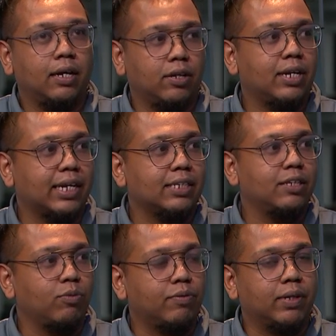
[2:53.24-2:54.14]
you know, like I
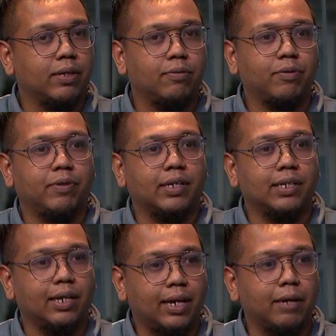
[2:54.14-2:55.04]
said, with
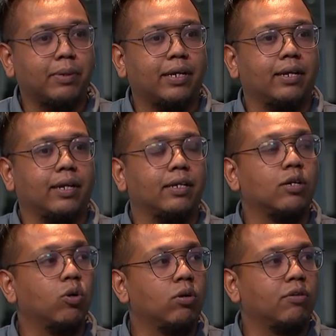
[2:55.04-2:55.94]
the alignment and the
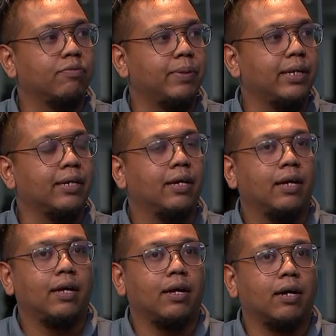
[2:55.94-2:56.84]
goal of being
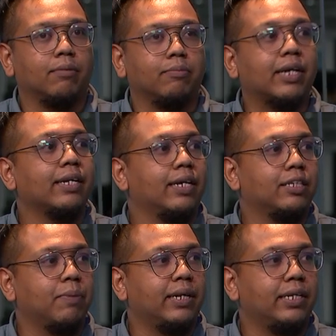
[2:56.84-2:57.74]

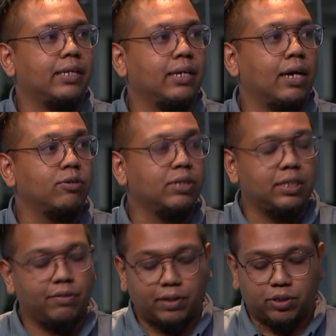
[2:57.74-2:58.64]
recognized by the
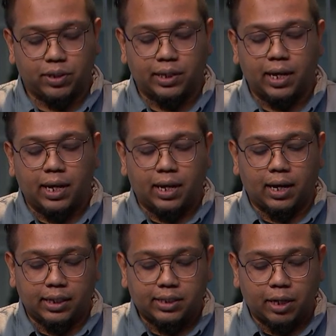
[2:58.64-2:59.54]
IOC eventually,
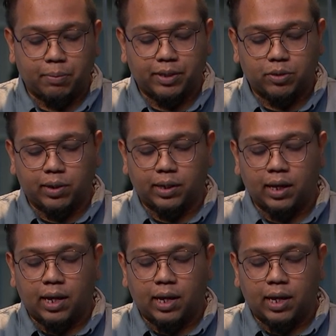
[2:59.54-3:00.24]
it's up as well.